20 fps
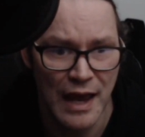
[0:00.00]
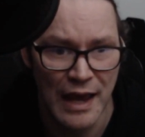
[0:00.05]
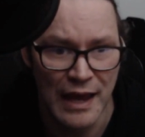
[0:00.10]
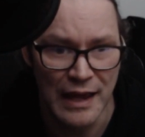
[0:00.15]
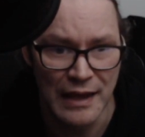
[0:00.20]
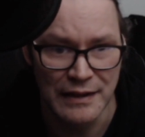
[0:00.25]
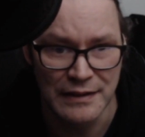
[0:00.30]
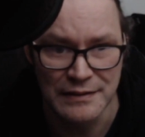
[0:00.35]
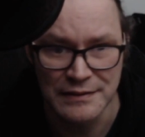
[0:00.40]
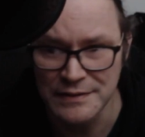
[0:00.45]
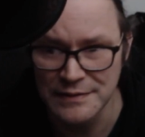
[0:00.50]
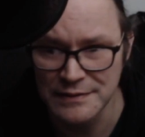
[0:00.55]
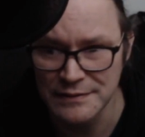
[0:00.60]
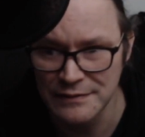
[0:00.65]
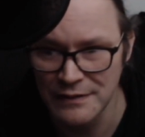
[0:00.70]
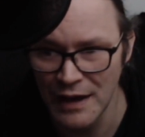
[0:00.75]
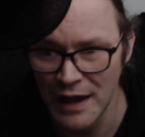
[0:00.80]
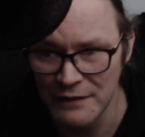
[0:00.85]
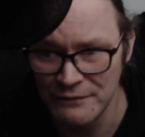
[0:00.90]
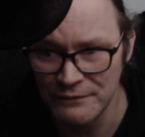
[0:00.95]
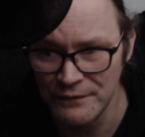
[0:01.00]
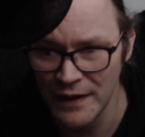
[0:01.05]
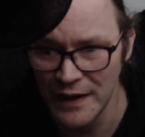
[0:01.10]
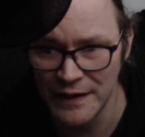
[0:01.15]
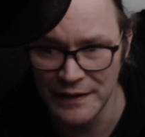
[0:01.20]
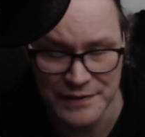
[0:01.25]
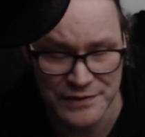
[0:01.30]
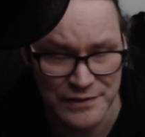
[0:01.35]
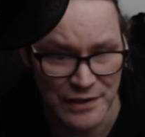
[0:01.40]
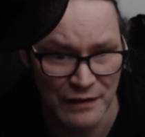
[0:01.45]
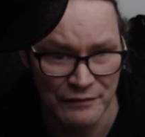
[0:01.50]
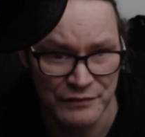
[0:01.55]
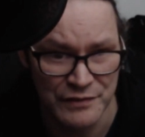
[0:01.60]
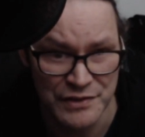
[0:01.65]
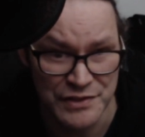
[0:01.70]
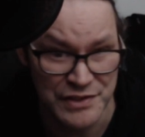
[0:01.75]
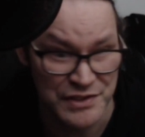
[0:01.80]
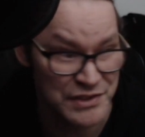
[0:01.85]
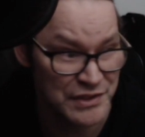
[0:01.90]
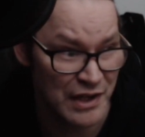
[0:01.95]
And I find it's
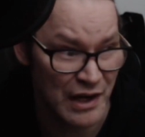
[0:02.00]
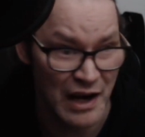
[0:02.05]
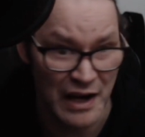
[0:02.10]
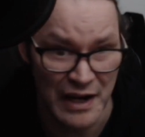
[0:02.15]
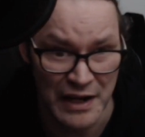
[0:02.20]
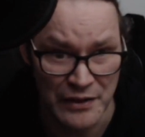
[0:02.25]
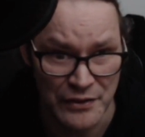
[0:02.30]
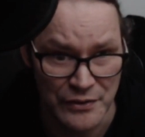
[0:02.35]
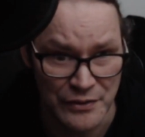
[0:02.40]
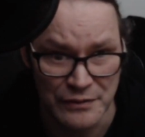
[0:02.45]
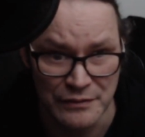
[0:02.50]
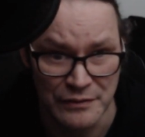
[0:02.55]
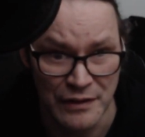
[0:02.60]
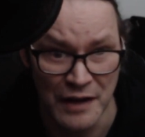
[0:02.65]
often just kinder